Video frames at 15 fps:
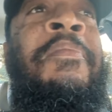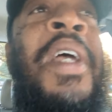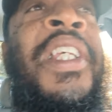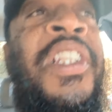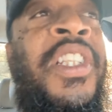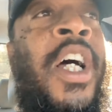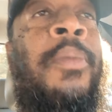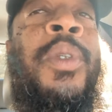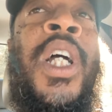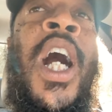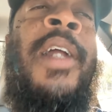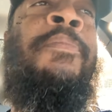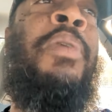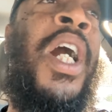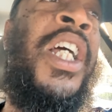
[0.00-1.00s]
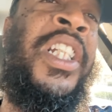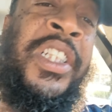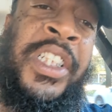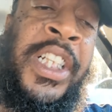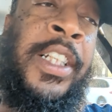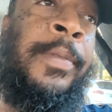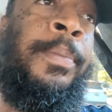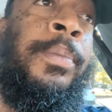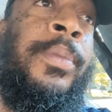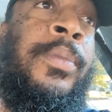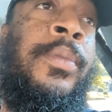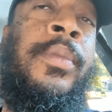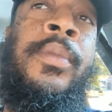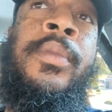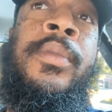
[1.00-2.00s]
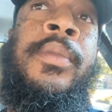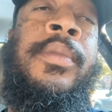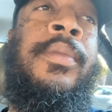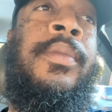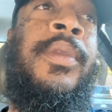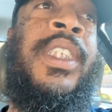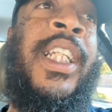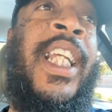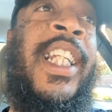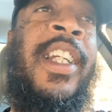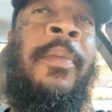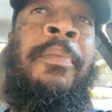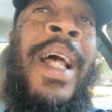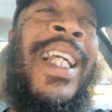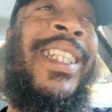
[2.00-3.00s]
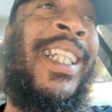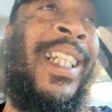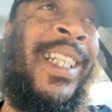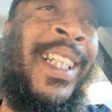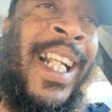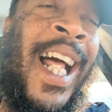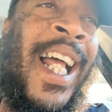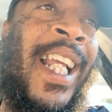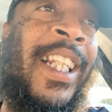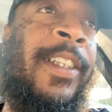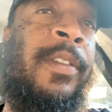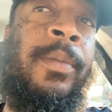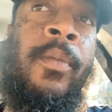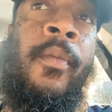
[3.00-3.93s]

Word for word: messed up, God punished him to get him back in line.